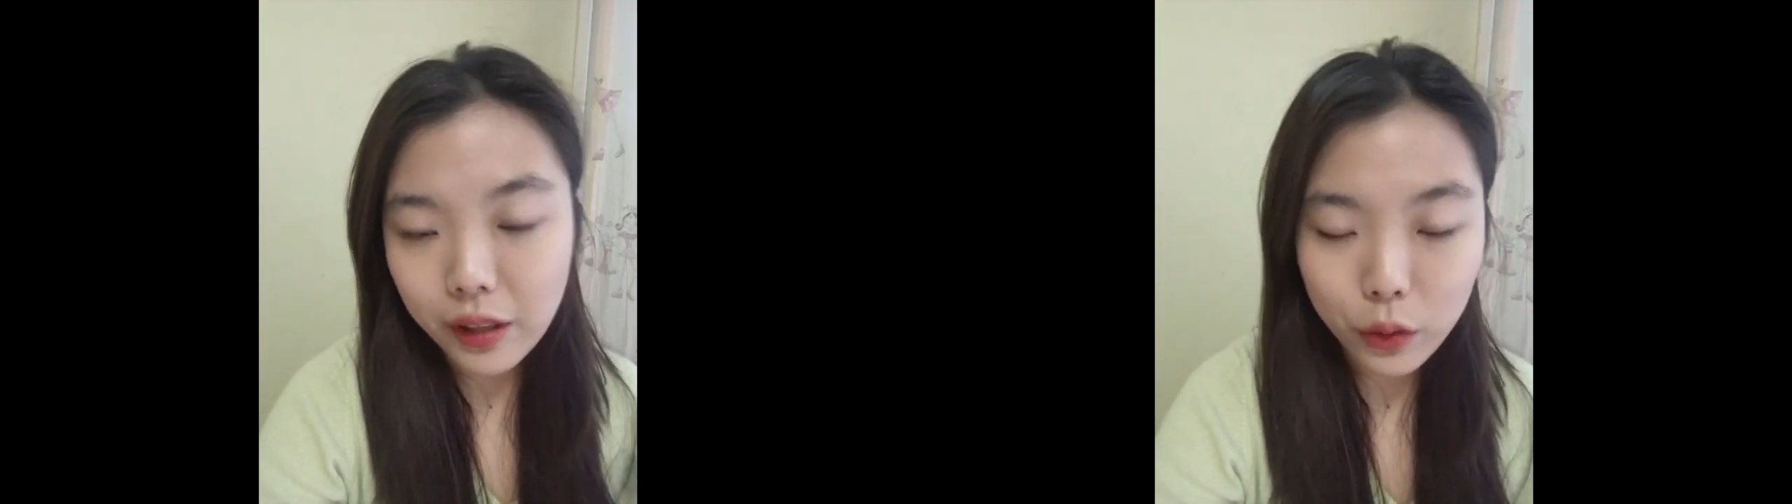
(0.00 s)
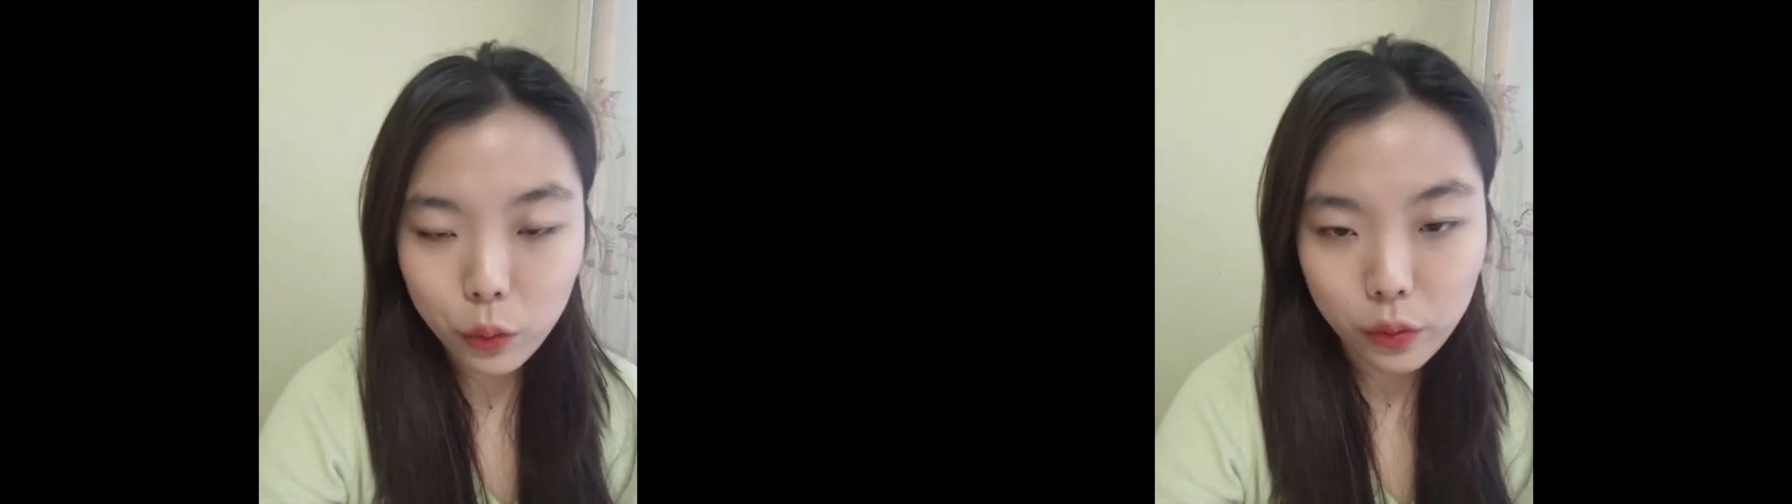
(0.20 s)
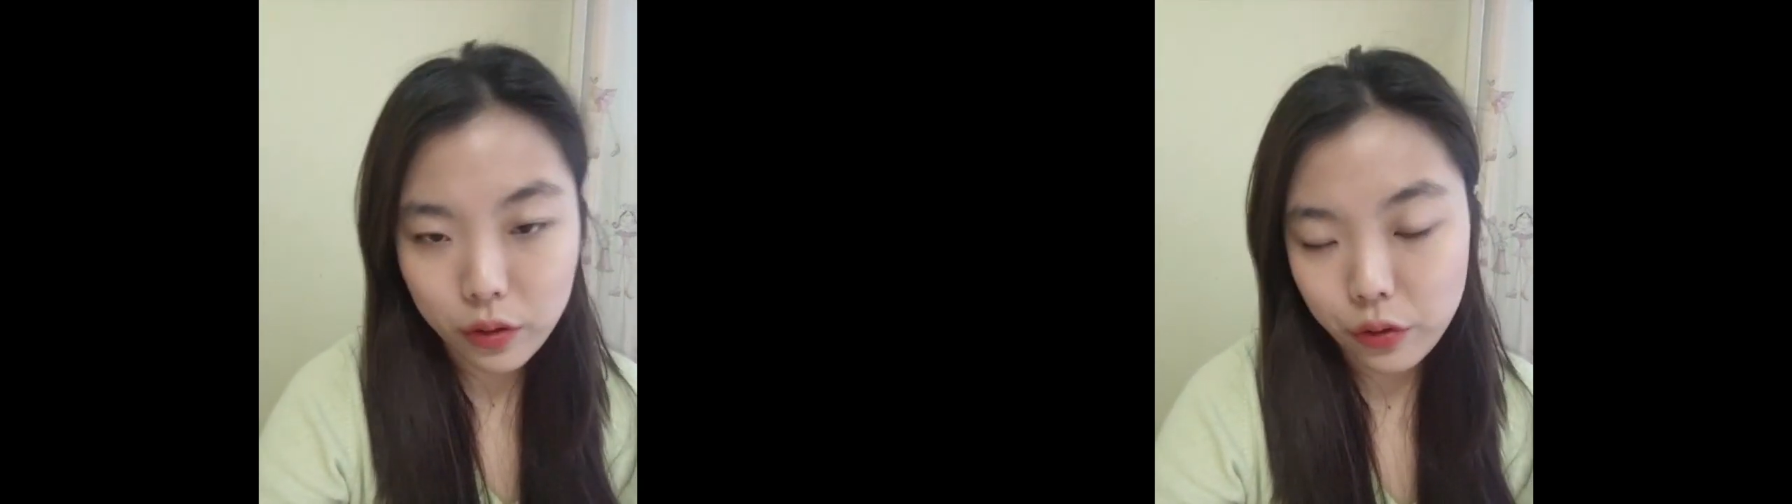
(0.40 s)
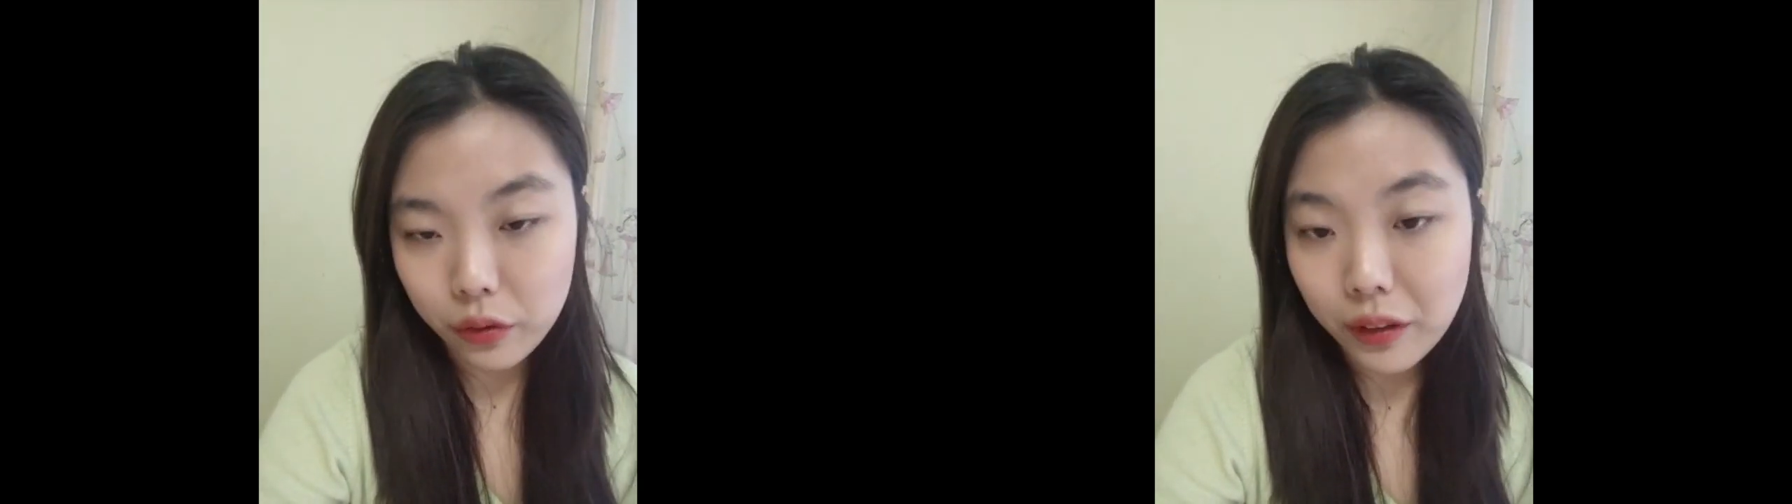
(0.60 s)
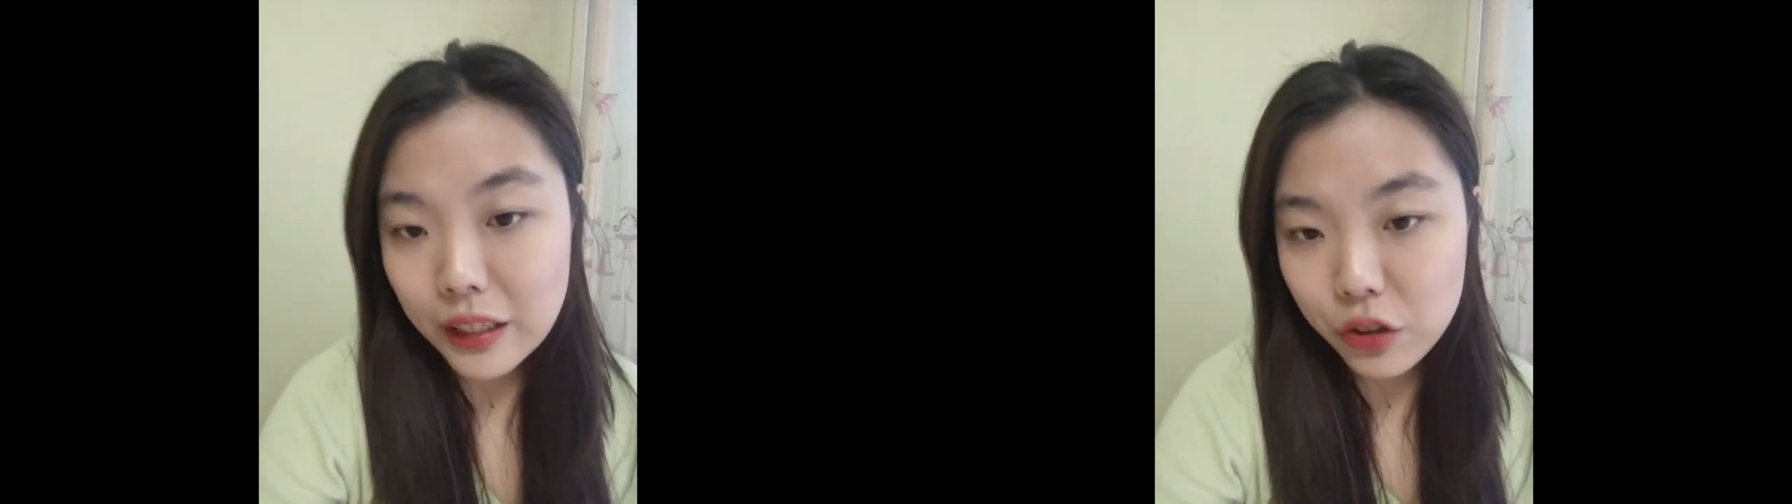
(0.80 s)
like with your
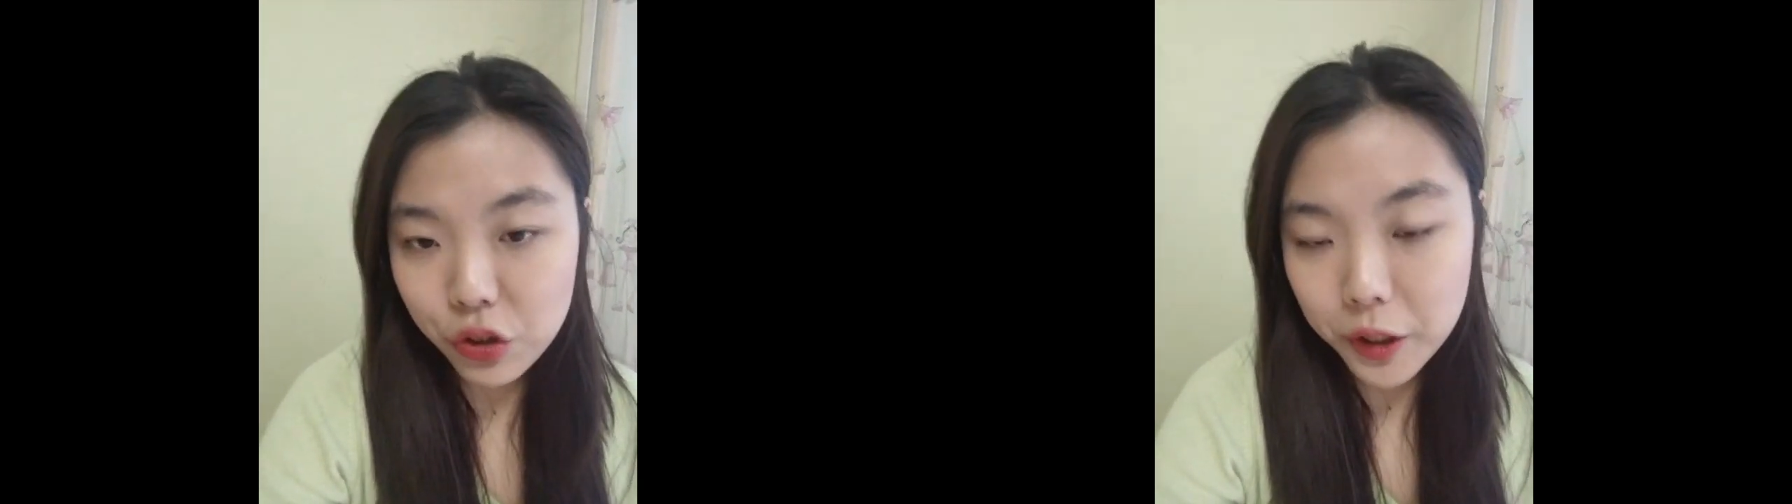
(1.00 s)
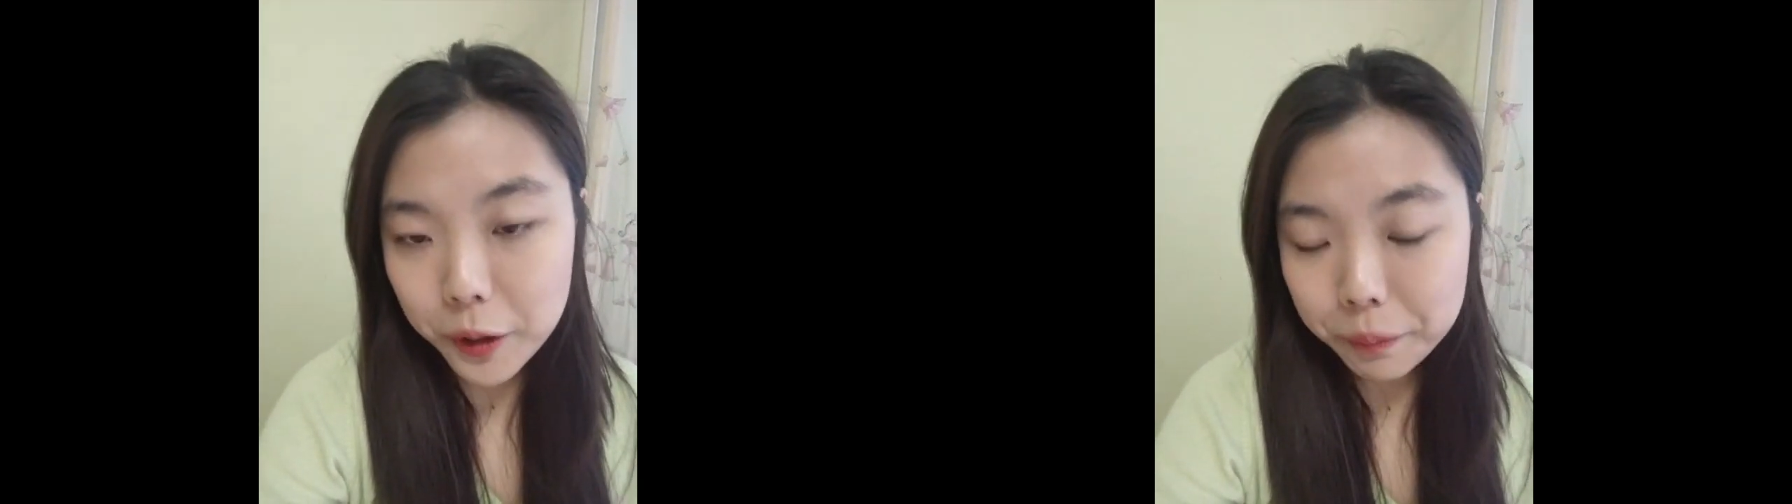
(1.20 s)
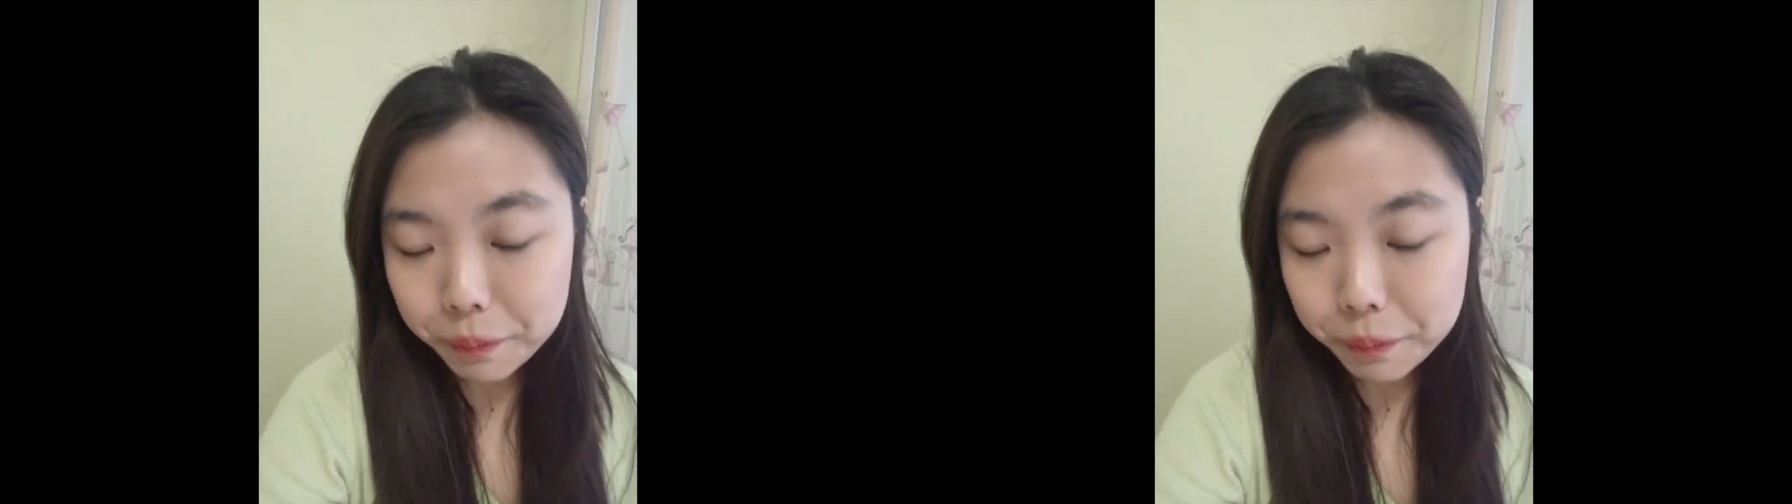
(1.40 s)
lecture.